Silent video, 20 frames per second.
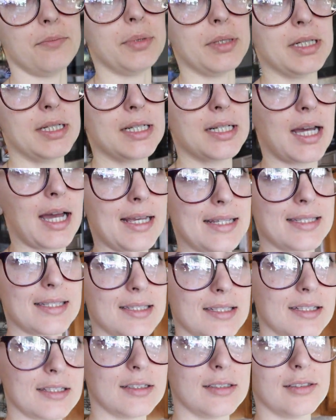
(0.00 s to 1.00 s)
but I
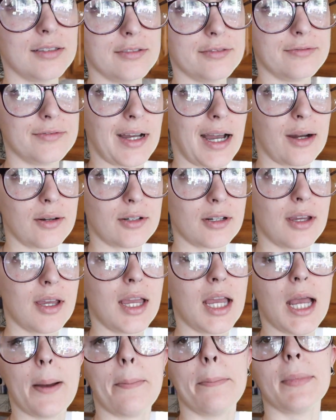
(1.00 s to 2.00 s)
still found
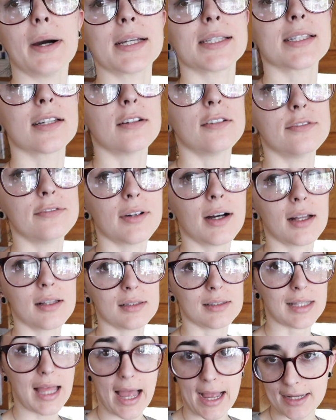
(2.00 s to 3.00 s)
myself
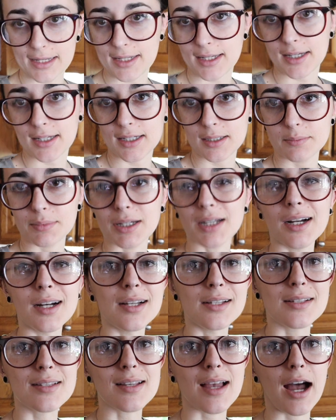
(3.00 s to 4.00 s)
lacking
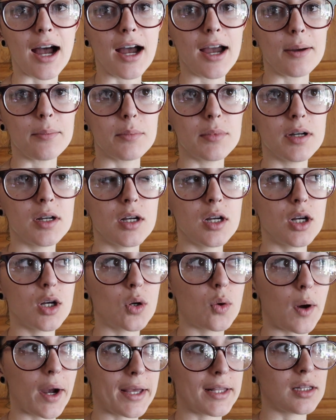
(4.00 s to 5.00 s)
because I'm
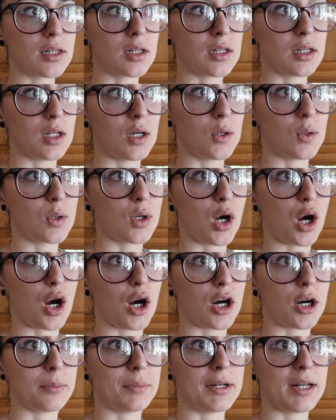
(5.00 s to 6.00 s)
quite low
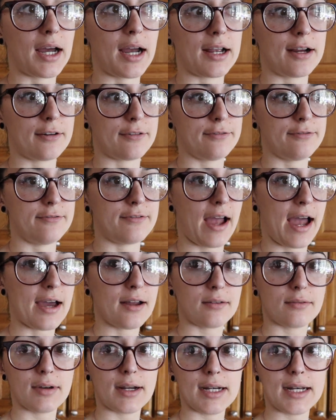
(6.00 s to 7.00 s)
carb and higher
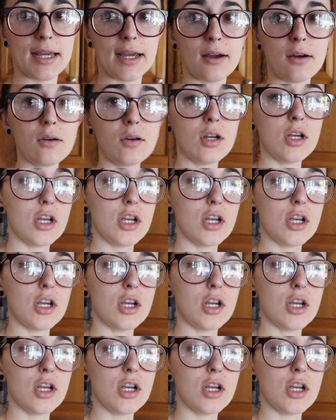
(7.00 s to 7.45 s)
fat right now.